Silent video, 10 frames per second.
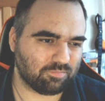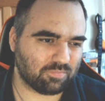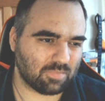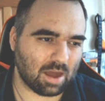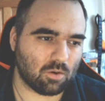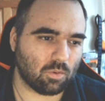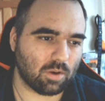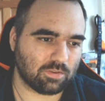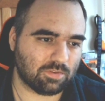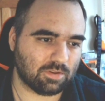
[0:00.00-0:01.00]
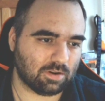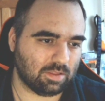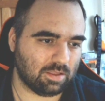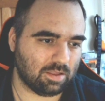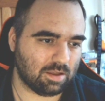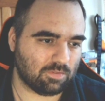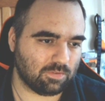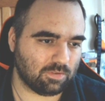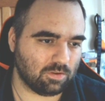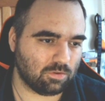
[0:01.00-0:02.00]
don't know necessarily if
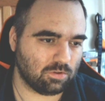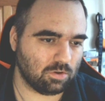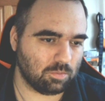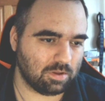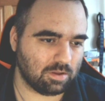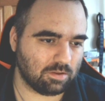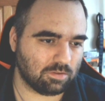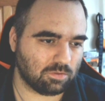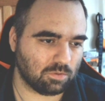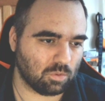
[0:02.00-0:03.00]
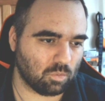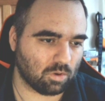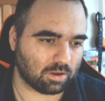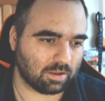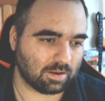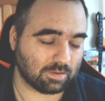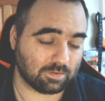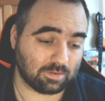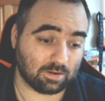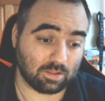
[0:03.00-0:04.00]
YouTube is working
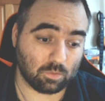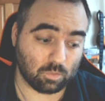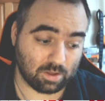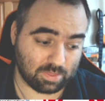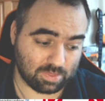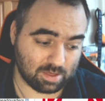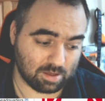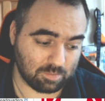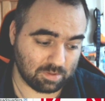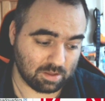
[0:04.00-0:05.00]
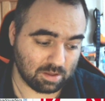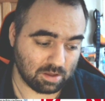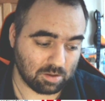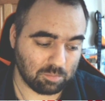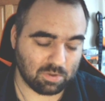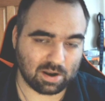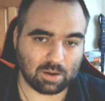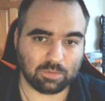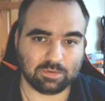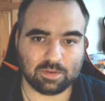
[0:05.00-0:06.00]
necessarily with them, but I
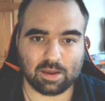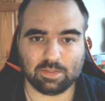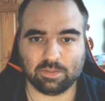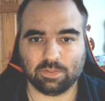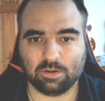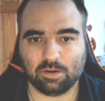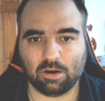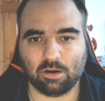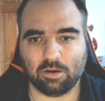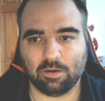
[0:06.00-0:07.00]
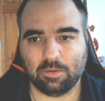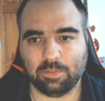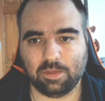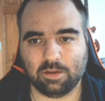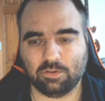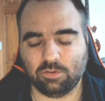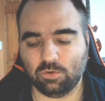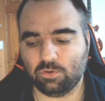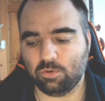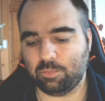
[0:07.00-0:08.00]
would say that that due
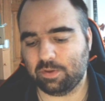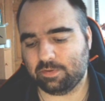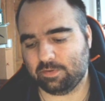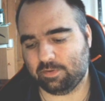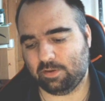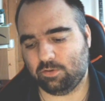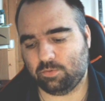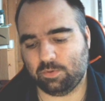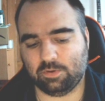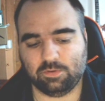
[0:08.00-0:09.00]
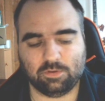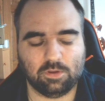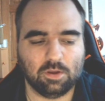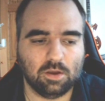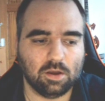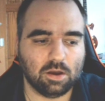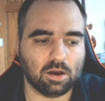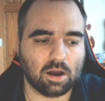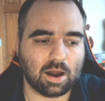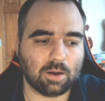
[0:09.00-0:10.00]
to business interests
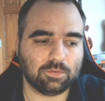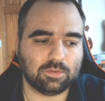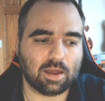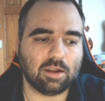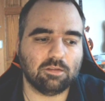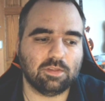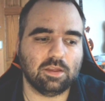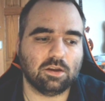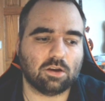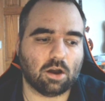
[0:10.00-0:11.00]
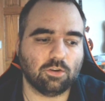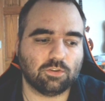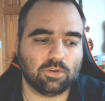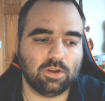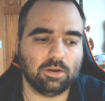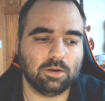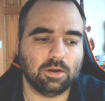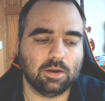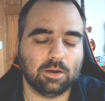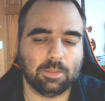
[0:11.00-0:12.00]
outside of the country,
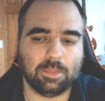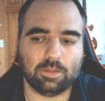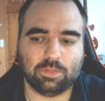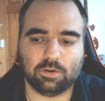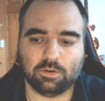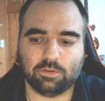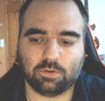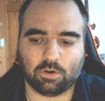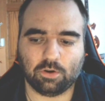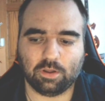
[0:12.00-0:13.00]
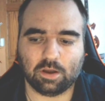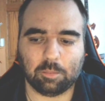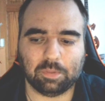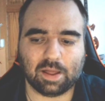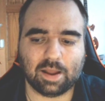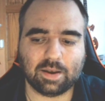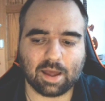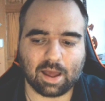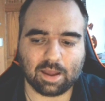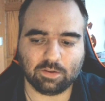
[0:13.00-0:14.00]
that they're turning a blind
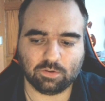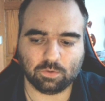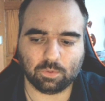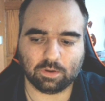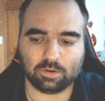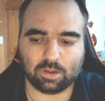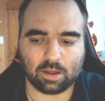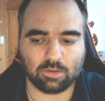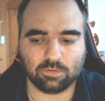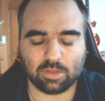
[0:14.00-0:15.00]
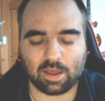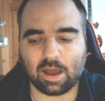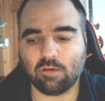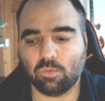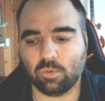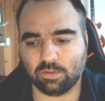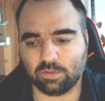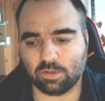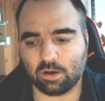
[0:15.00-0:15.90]
eye to it, as they have with